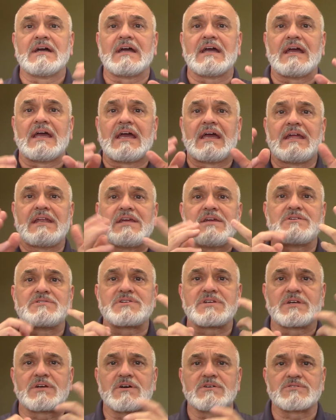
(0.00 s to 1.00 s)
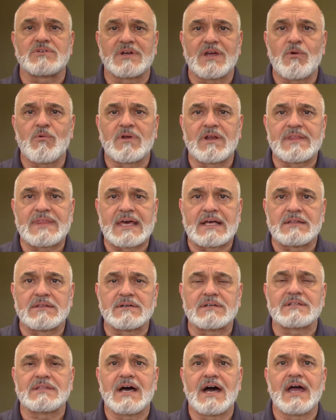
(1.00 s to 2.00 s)
And he or she goes, okay, what did that
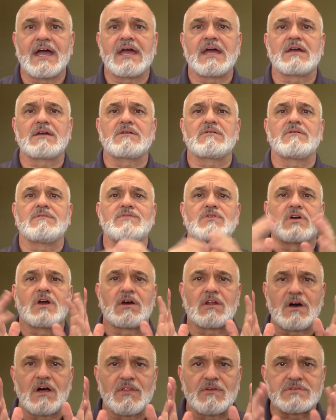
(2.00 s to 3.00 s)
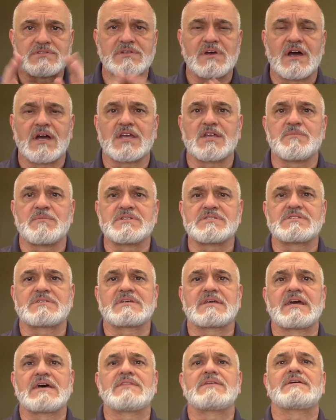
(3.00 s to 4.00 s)
look like? Have you got all those documents
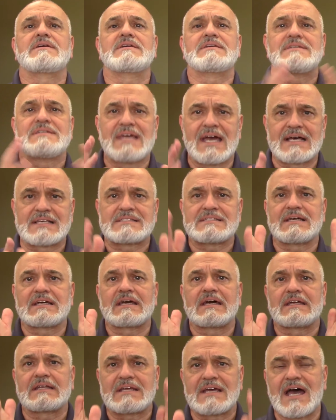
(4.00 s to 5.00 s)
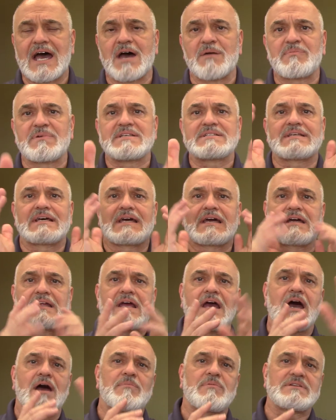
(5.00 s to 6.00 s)
together? Yes, I got copies. I got
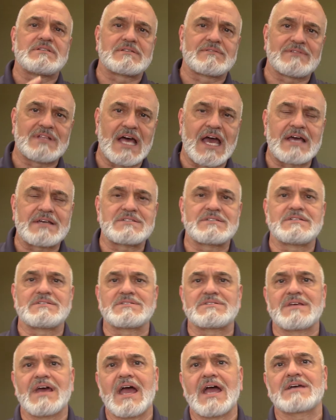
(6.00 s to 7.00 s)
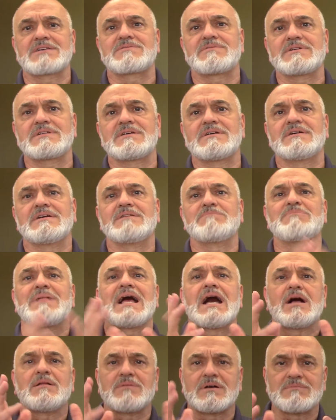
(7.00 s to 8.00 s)
copies of last year's tax return,
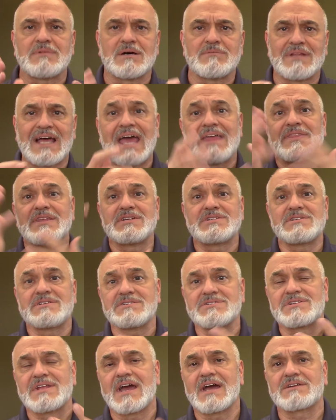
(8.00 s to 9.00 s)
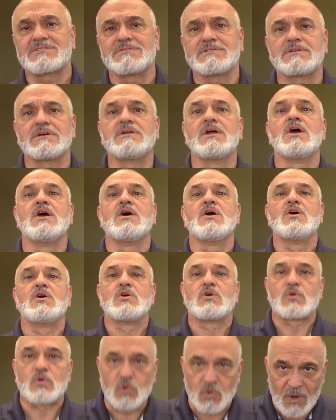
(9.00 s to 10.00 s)
blah, blah, blah, blah. And this year's tax return.
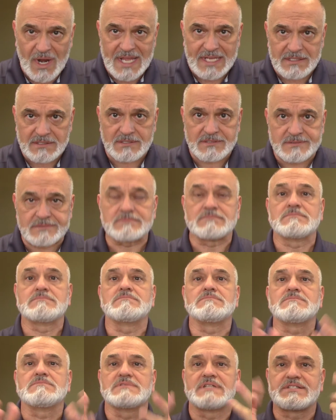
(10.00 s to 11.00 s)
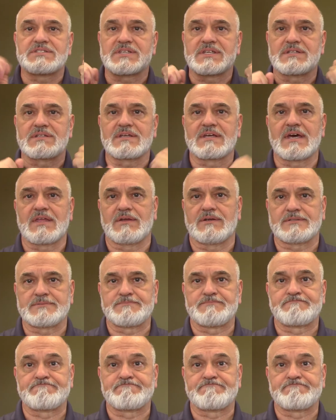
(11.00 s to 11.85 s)
Great. Let's get together.